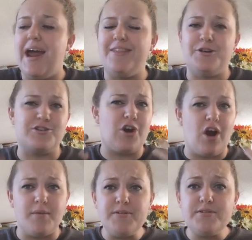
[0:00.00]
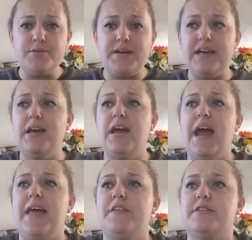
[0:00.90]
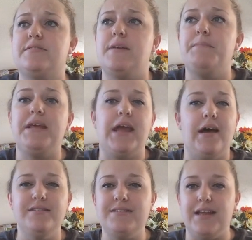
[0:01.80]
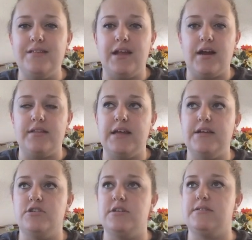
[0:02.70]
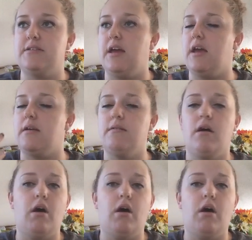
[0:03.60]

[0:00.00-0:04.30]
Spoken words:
and there's caramel to it, and there's something else in there that is just like,